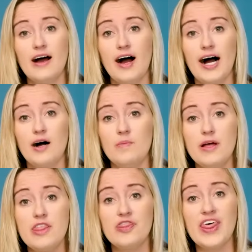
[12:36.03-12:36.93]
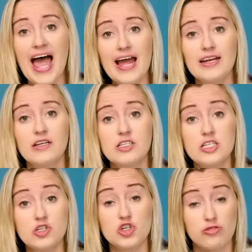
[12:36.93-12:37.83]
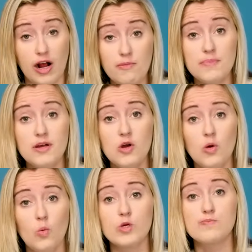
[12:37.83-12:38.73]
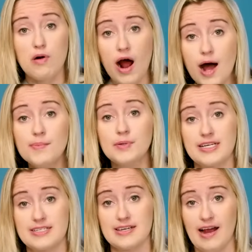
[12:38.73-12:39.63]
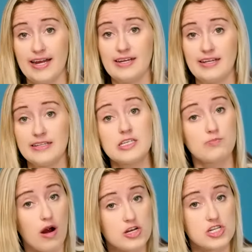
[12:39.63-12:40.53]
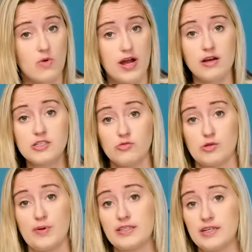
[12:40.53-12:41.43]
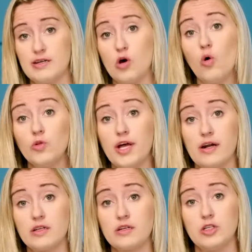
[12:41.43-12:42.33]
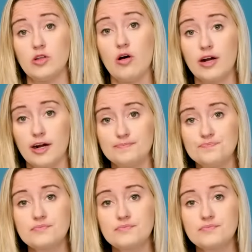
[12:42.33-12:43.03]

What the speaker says: That to Trump was probably a sign, and this is partially why I also expected him to hold out a little bit longer,